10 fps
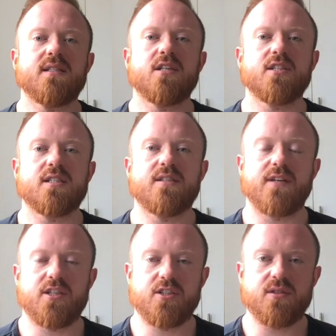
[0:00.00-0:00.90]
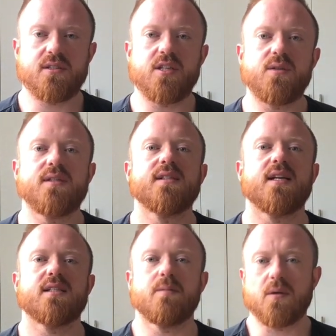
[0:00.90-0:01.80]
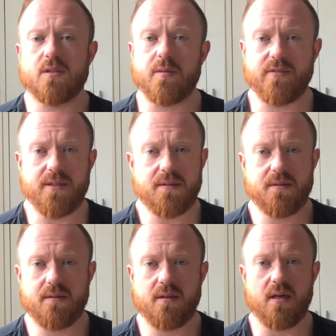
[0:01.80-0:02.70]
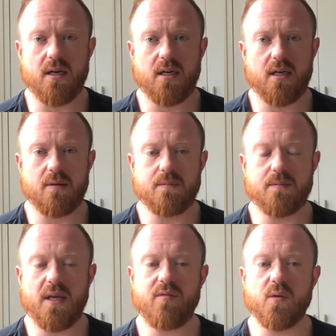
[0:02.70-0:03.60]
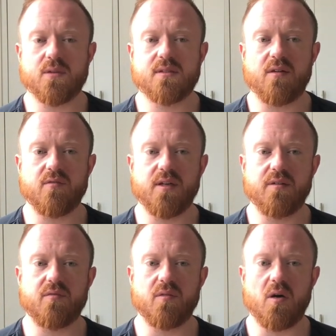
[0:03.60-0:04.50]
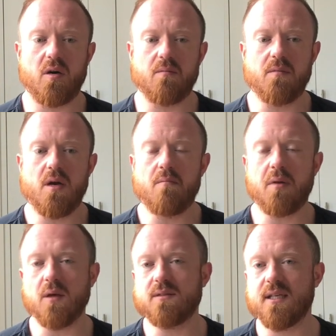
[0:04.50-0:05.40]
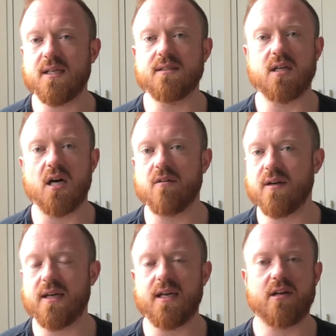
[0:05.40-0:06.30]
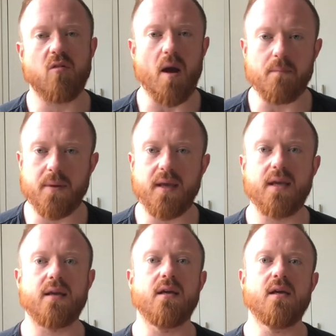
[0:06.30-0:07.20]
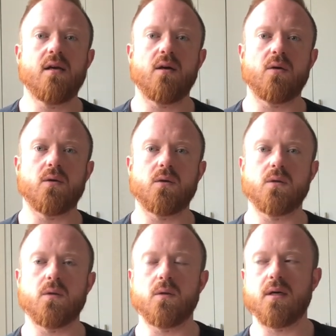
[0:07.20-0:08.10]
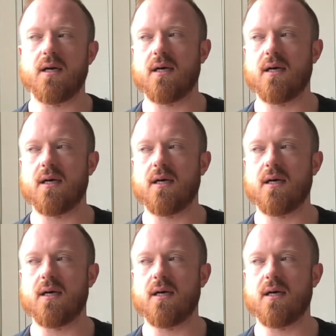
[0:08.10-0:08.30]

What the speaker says: digestive issues, then you need to get to the bottom of it. If you're suffering from bloating, diarrhea, cramping, or